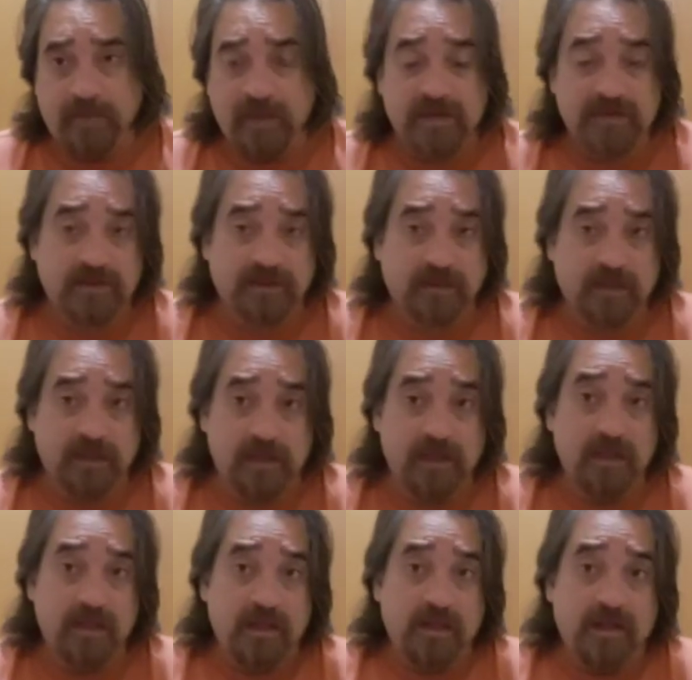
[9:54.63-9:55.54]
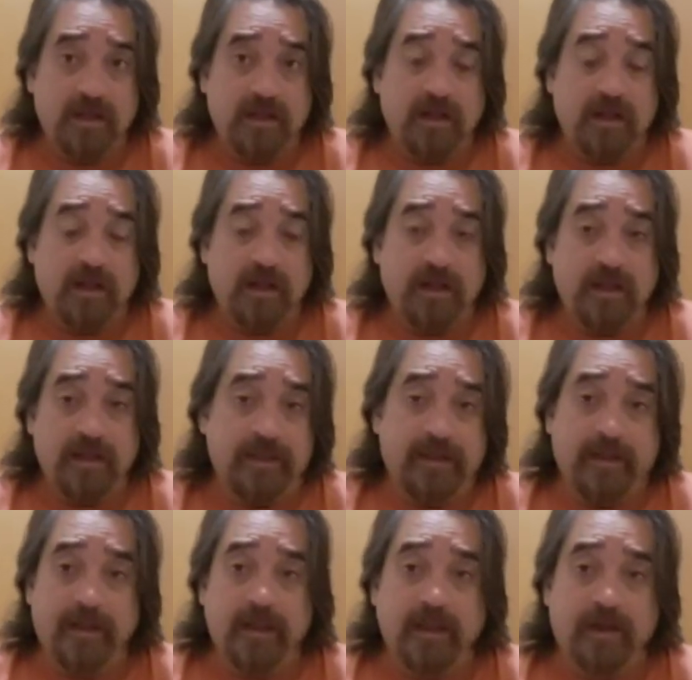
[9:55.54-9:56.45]
Basically,
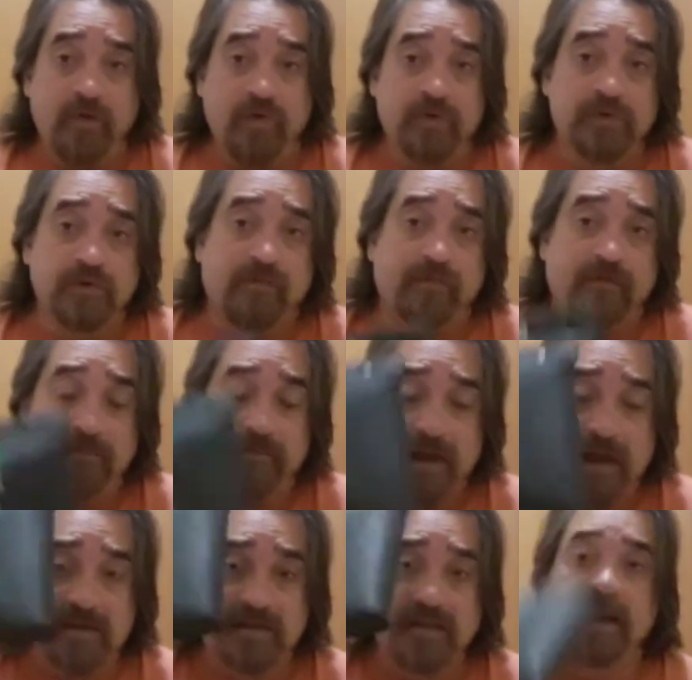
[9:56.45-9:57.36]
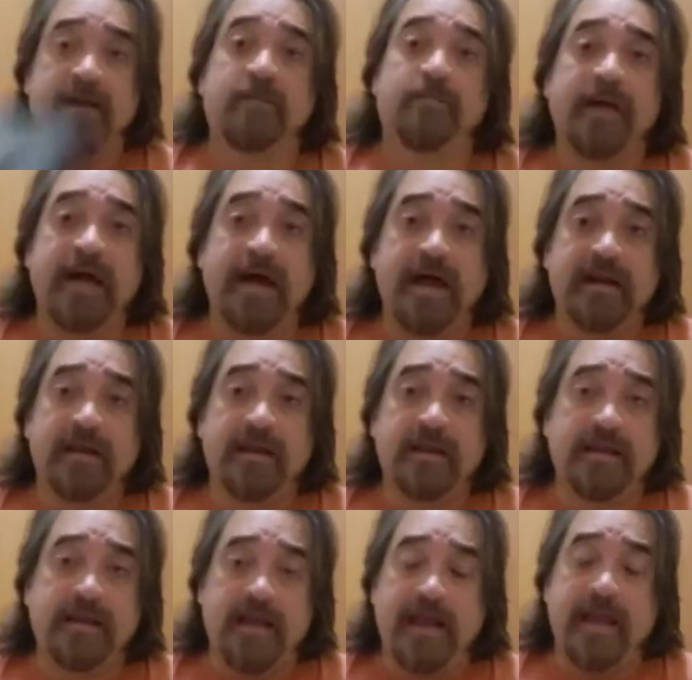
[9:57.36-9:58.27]
it goes over my entire
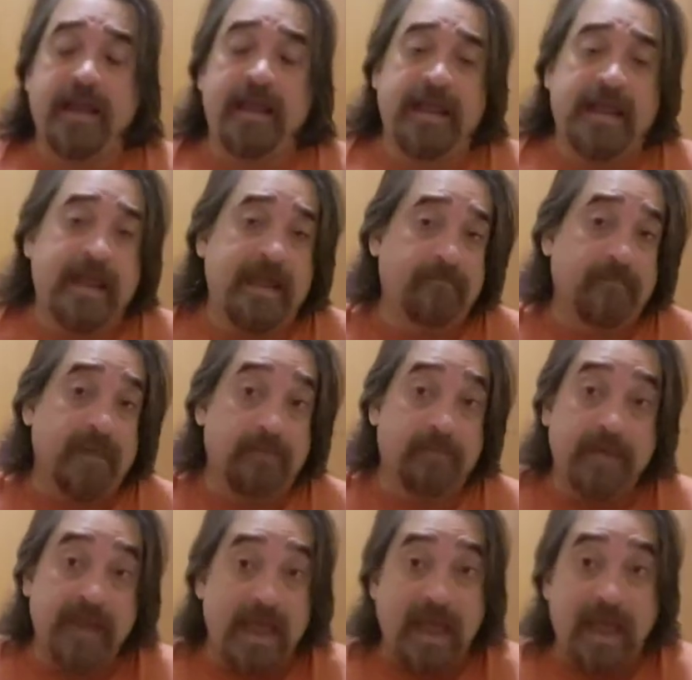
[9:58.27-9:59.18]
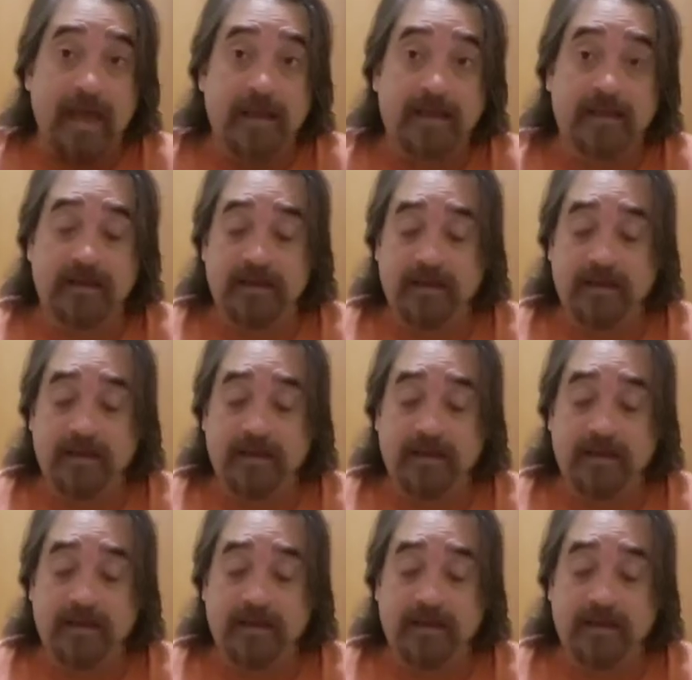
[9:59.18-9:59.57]
body and my pack,